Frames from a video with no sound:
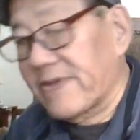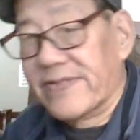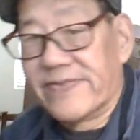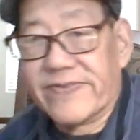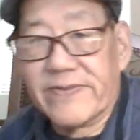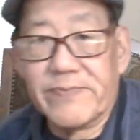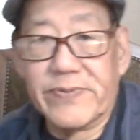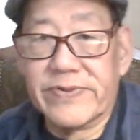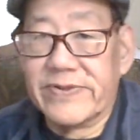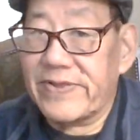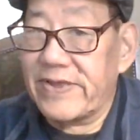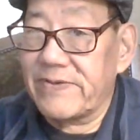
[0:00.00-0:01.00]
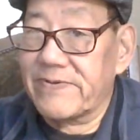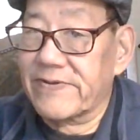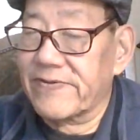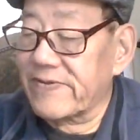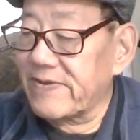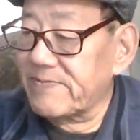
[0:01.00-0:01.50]
it simple today
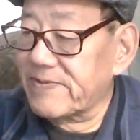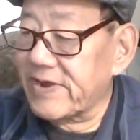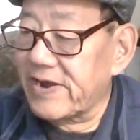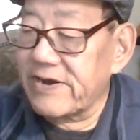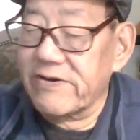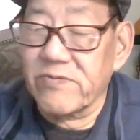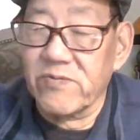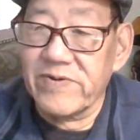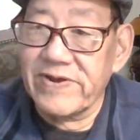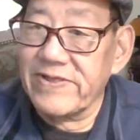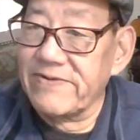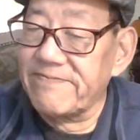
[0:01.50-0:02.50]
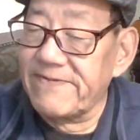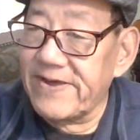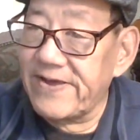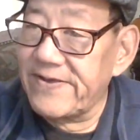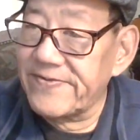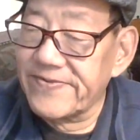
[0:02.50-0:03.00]
because I'm tiring really
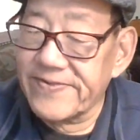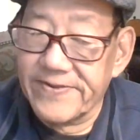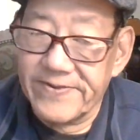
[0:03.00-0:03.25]
fast.